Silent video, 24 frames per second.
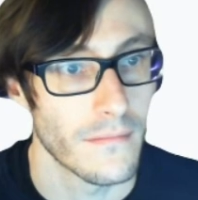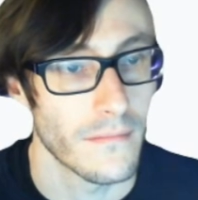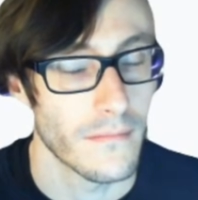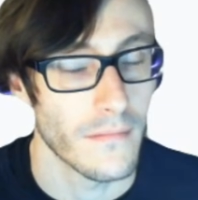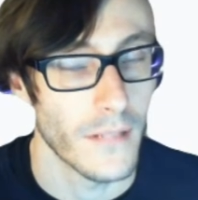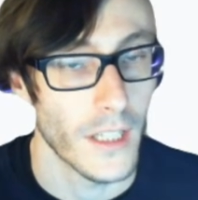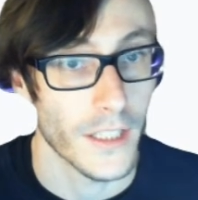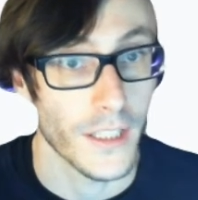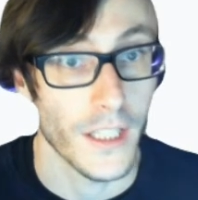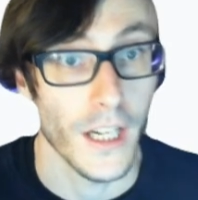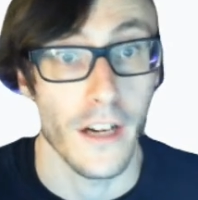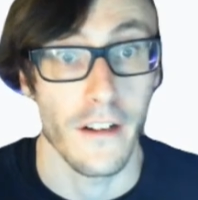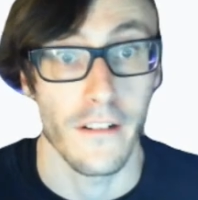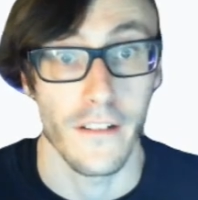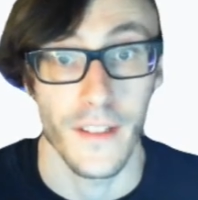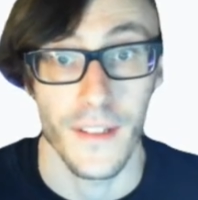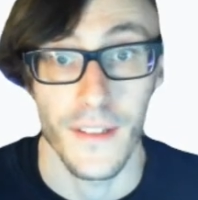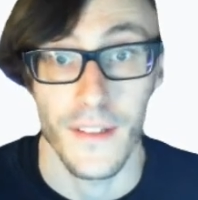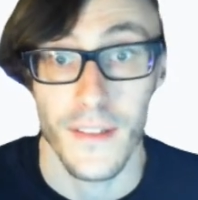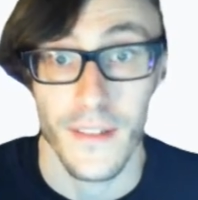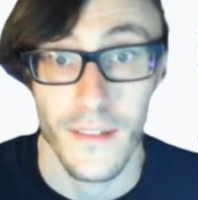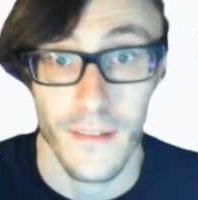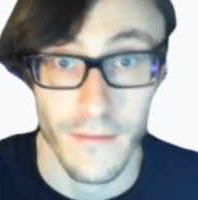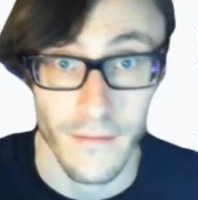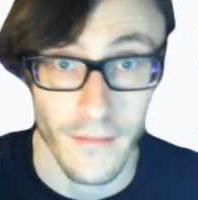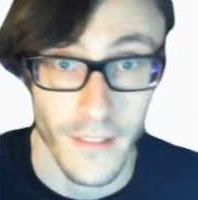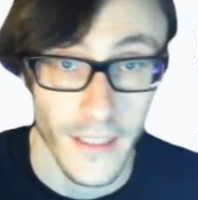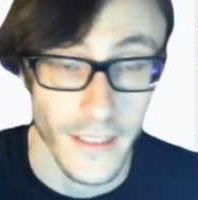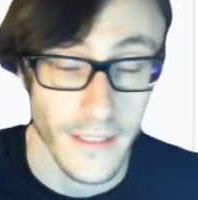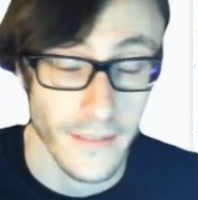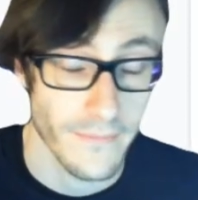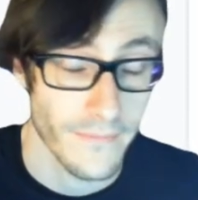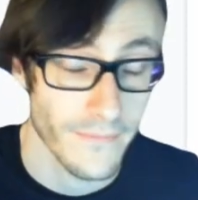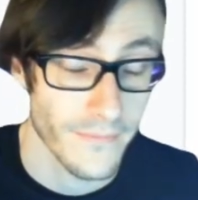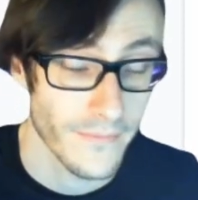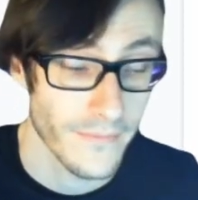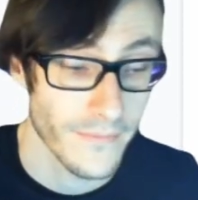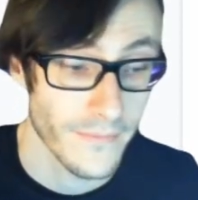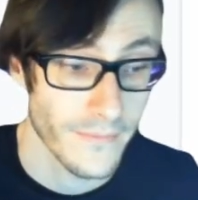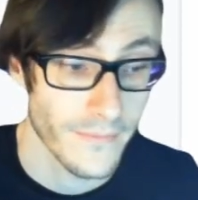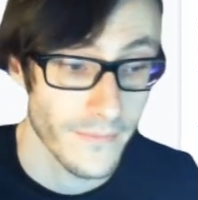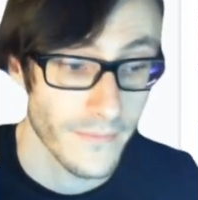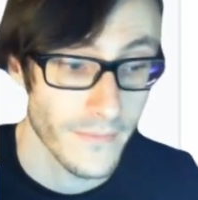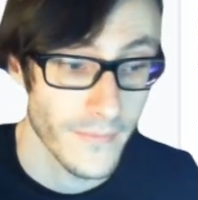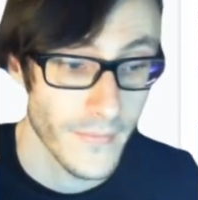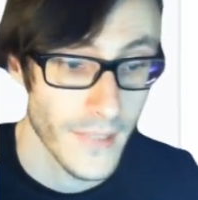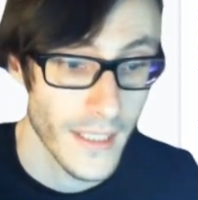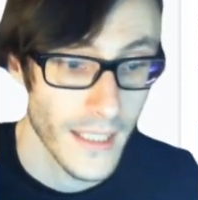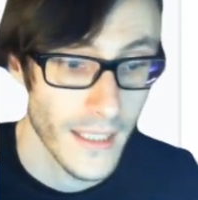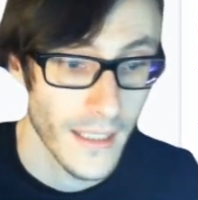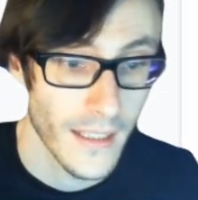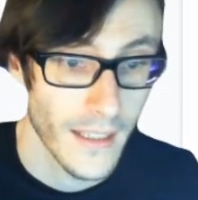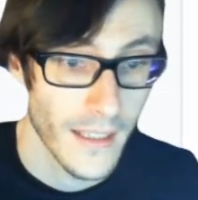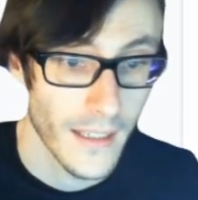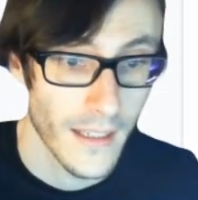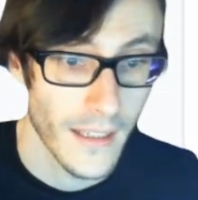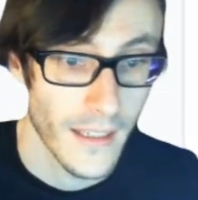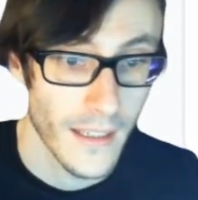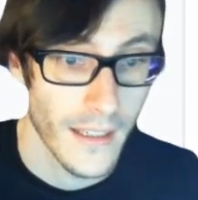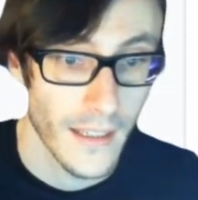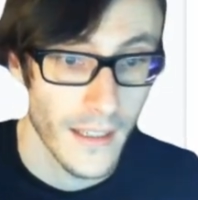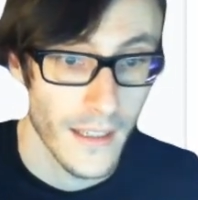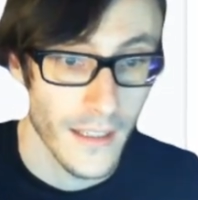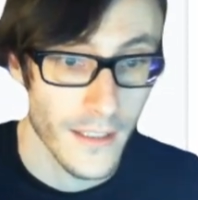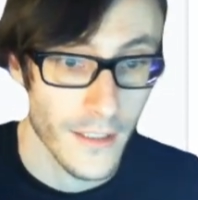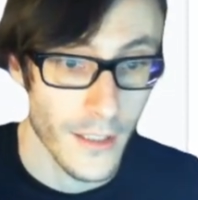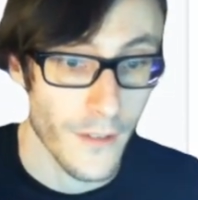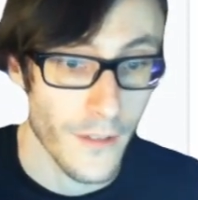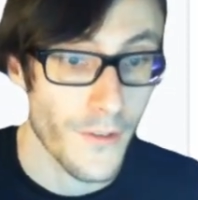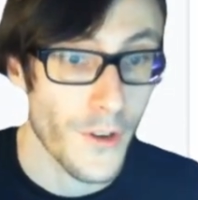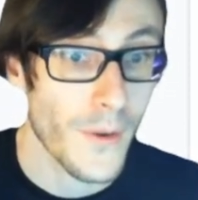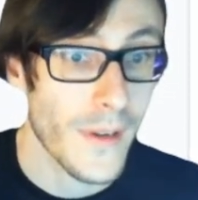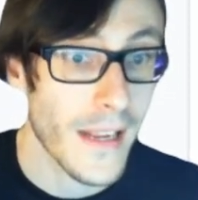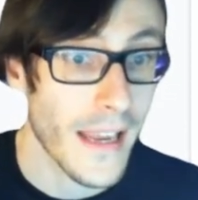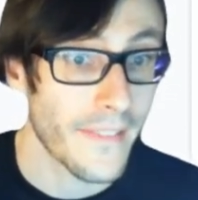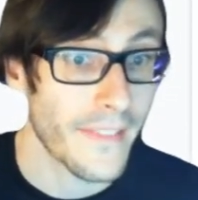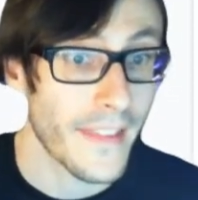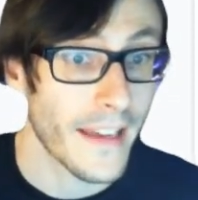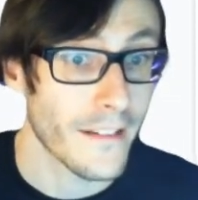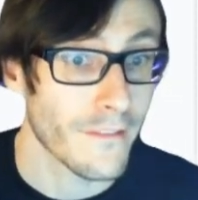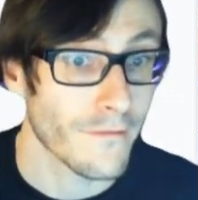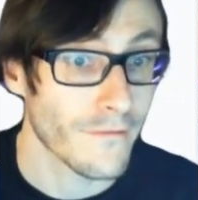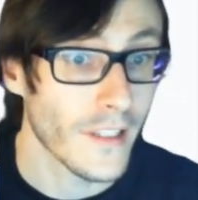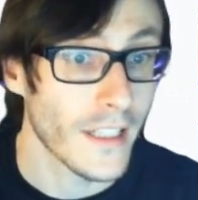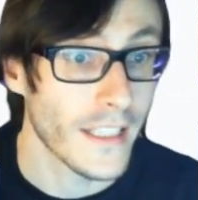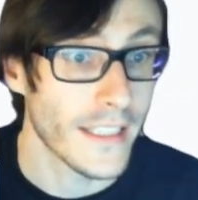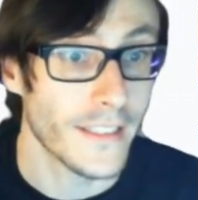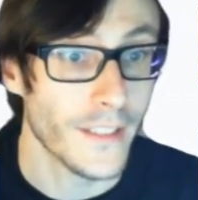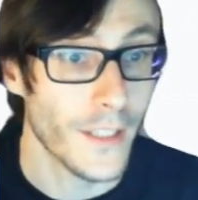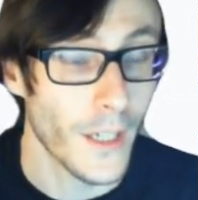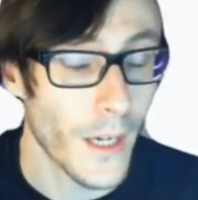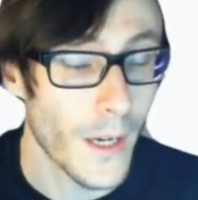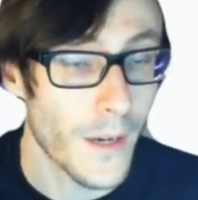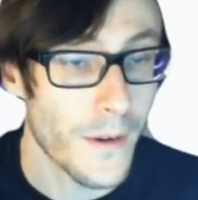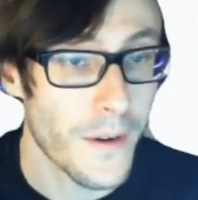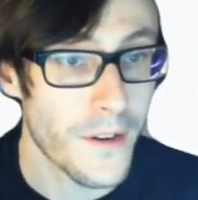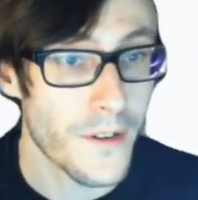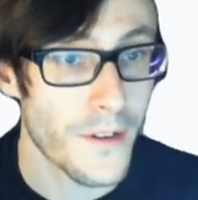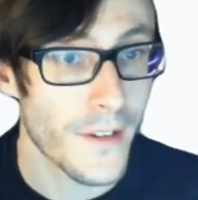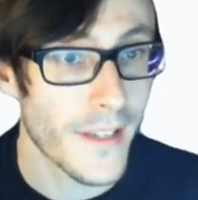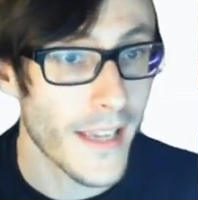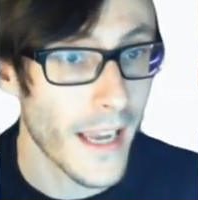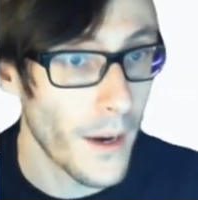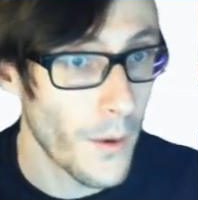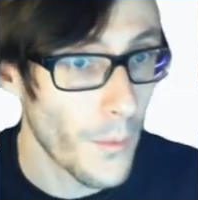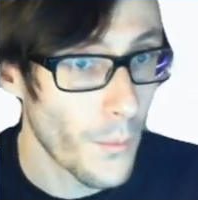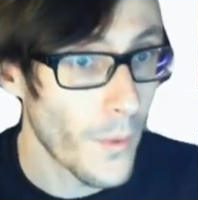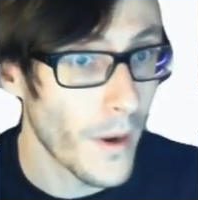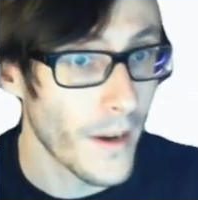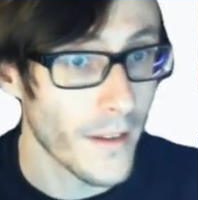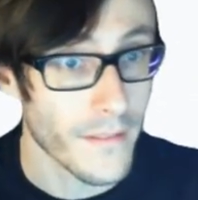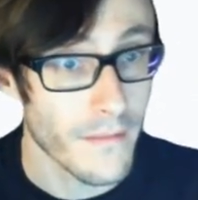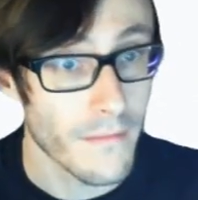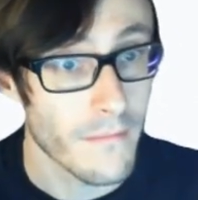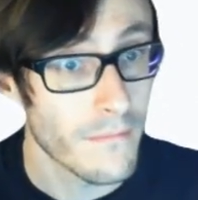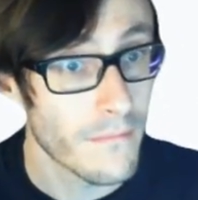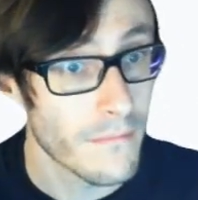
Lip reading: occurrence, right? So if you get that right, not only do you get a 1,